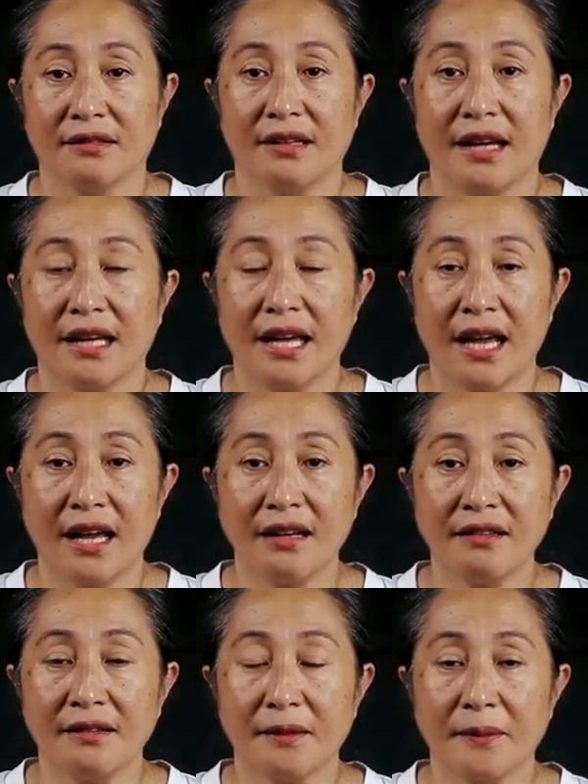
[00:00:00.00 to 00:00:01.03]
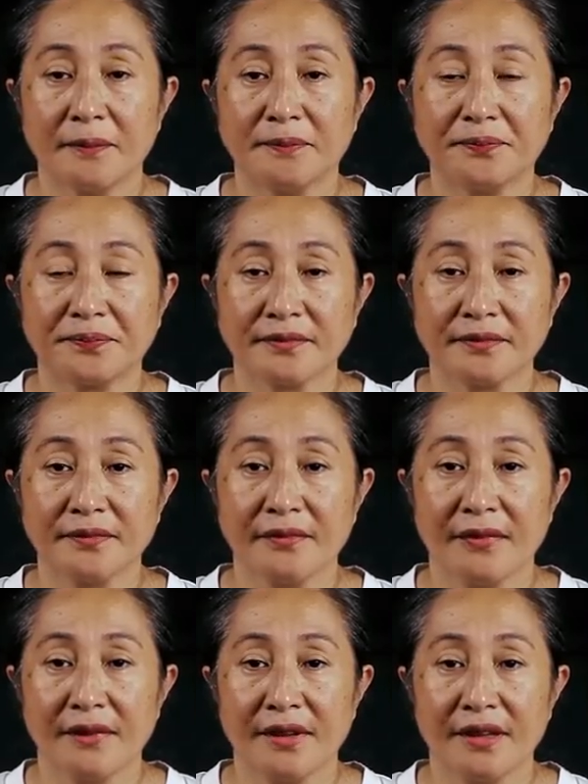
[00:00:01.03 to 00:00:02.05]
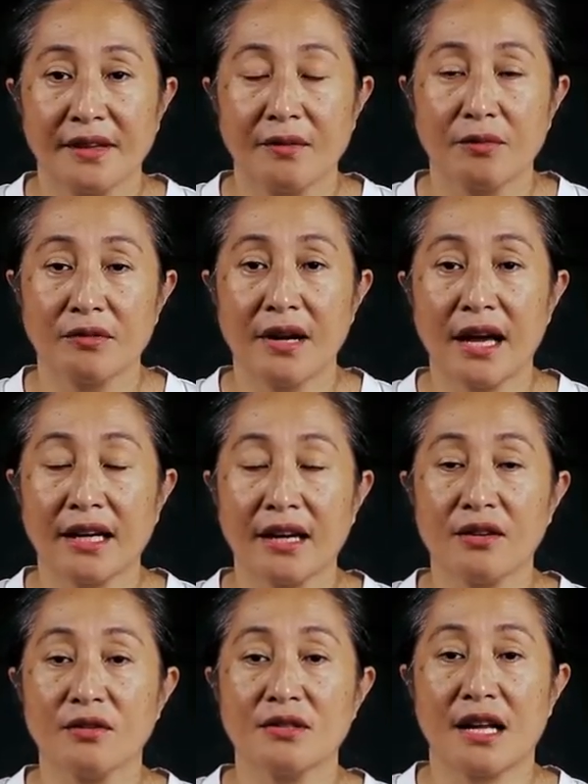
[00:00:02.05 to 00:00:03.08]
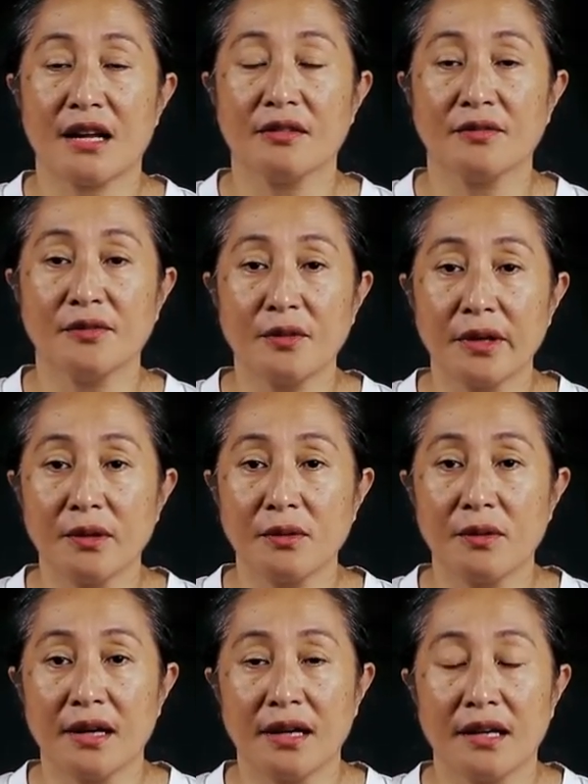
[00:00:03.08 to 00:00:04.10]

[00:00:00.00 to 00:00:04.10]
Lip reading: Again, punake goes out, fu e ua,